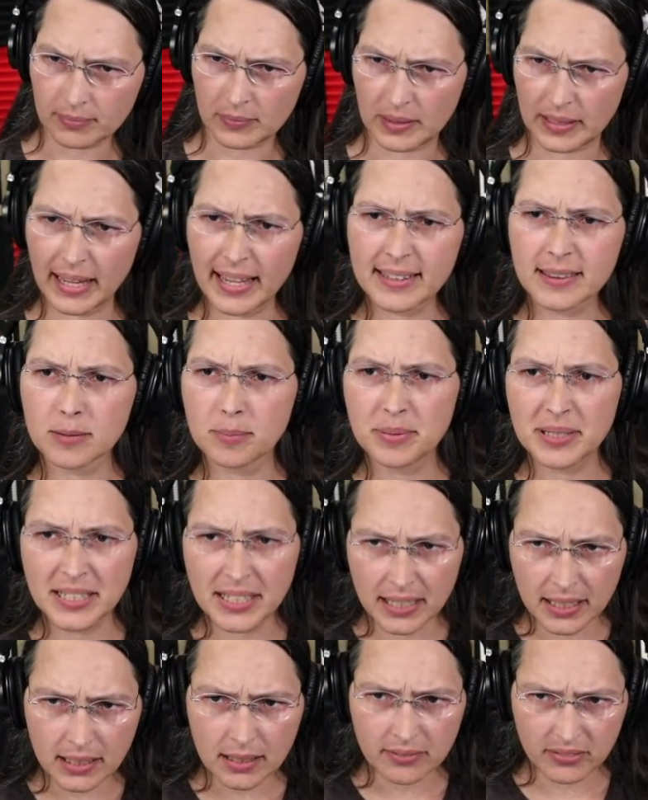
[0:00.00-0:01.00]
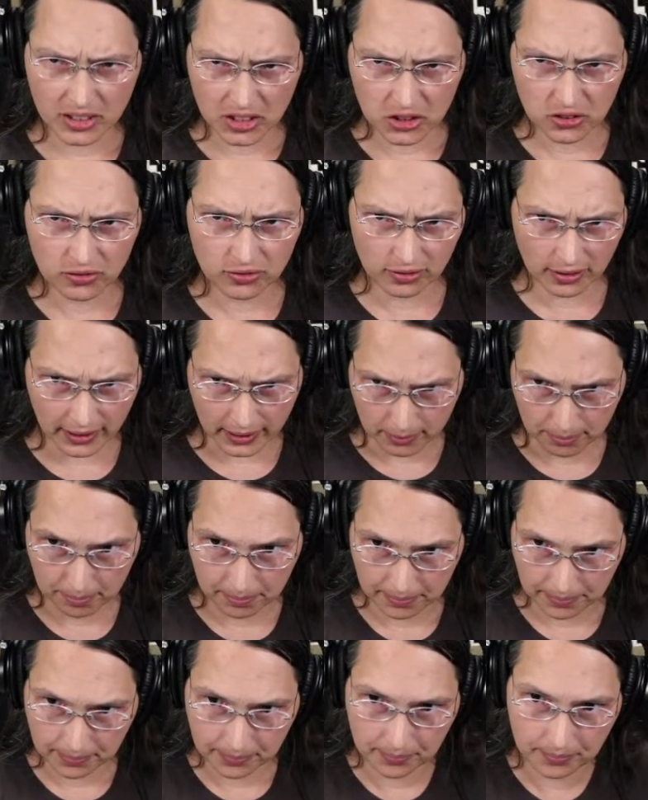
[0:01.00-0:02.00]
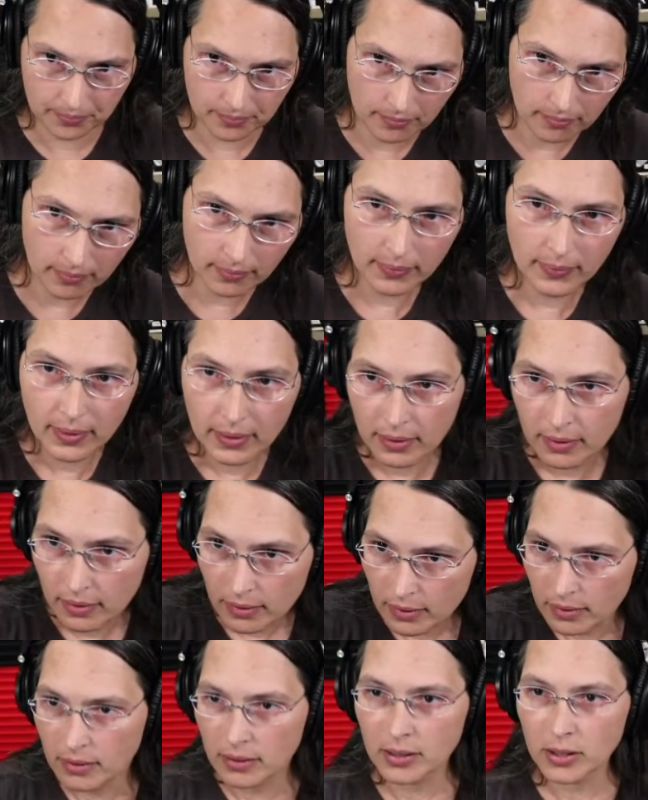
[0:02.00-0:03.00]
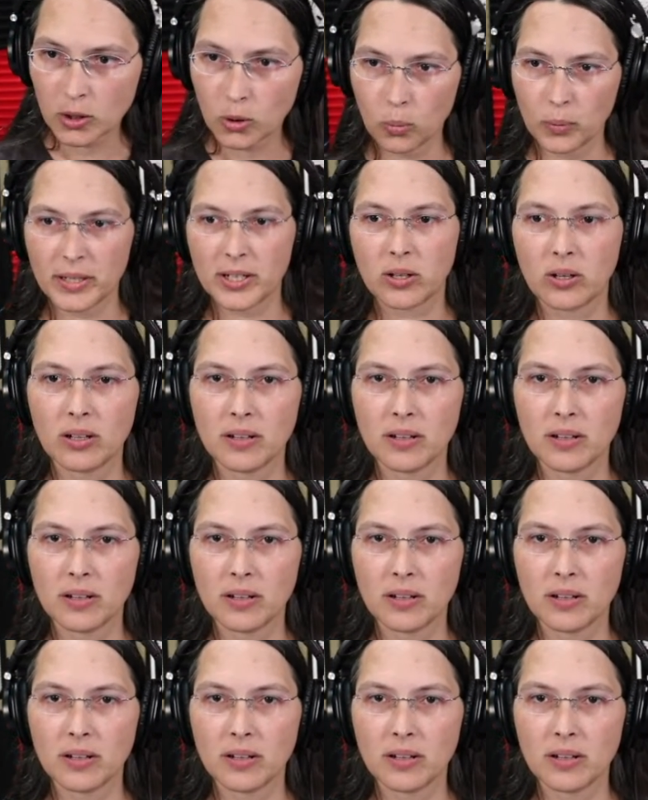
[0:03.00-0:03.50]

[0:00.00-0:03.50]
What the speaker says: at the beginning of each frame, we call